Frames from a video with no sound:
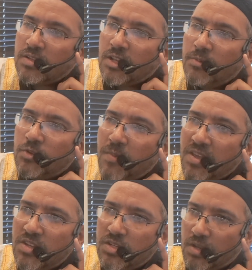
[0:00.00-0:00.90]
alaihi wasallam, to make
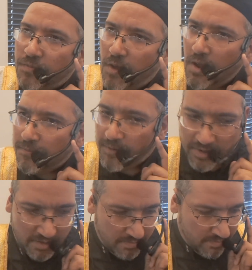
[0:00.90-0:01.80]
istighfar for
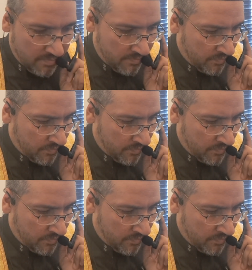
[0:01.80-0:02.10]
them.